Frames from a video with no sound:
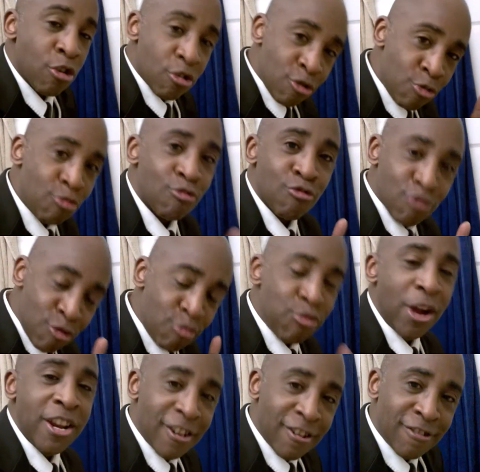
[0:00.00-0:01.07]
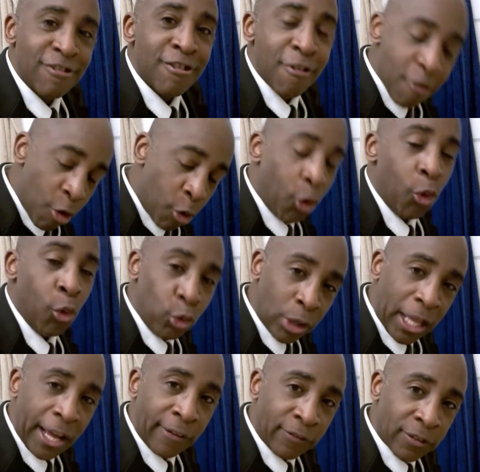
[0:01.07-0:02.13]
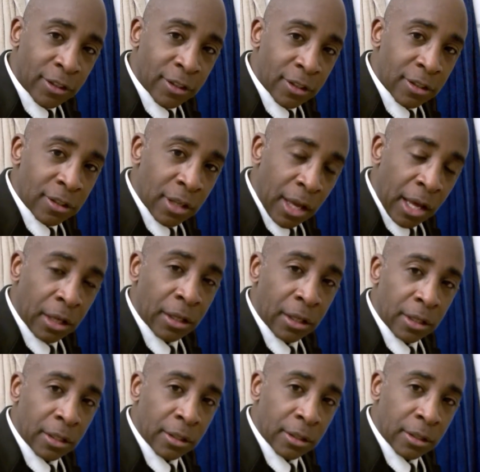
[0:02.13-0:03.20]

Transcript: You waited your whole life to act.